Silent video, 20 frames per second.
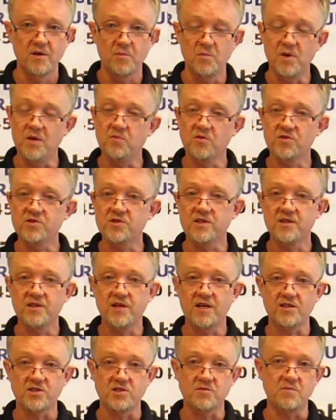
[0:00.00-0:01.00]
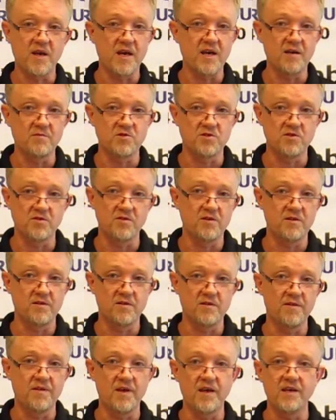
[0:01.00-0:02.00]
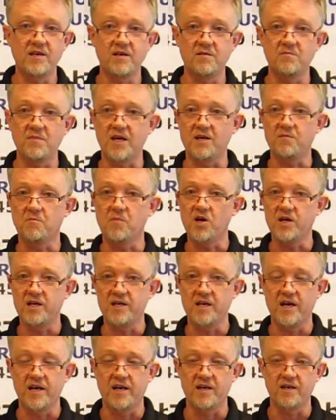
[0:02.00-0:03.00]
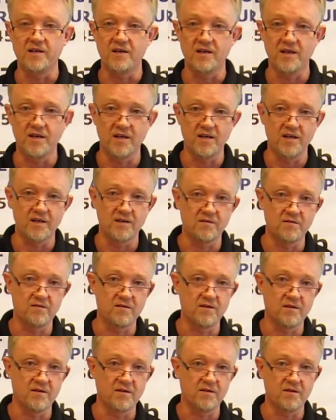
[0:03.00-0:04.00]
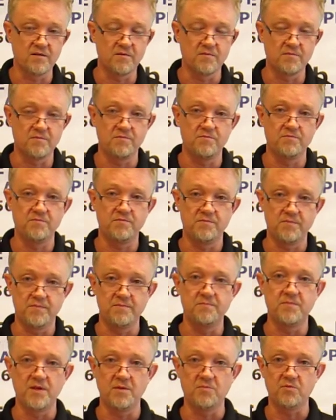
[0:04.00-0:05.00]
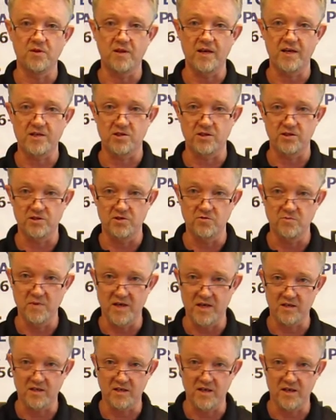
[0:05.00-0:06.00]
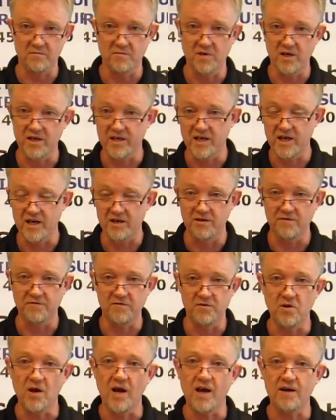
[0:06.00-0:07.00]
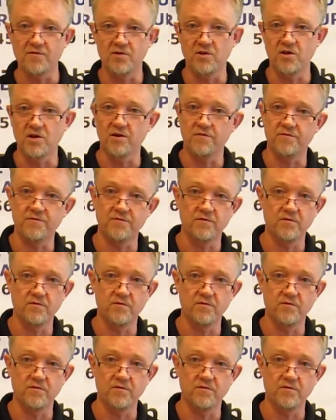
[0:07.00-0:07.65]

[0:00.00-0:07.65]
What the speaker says: People send out spam so that they can make money at it, and people actually do make a lot of money at it if you have enough